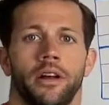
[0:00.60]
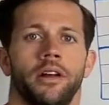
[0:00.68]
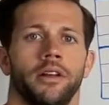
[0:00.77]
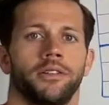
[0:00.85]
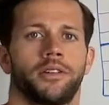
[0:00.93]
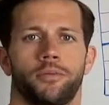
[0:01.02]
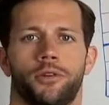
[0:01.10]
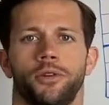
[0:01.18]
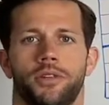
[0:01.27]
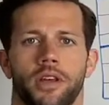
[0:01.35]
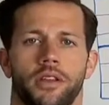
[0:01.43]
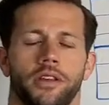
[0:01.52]
Tip
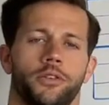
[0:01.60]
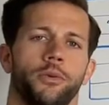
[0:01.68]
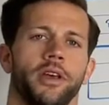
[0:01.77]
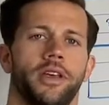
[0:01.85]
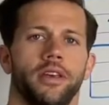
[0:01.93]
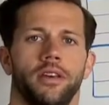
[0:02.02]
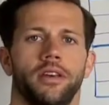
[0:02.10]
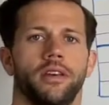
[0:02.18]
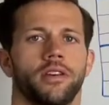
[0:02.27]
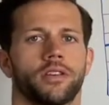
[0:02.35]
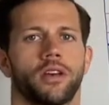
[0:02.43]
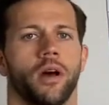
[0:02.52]
Tuesday this week
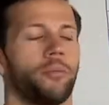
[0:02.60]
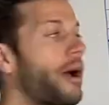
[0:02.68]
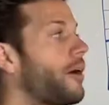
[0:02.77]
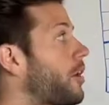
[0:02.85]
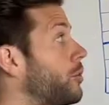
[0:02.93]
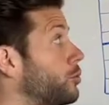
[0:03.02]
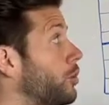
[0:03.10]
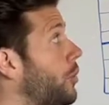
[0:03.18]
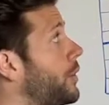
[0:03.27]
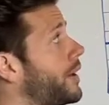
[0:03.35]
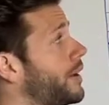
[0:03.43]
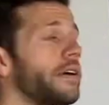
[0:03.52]
is about our
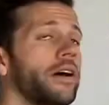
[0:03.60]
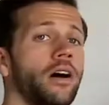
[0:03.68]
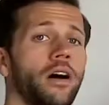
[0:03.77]
rowing.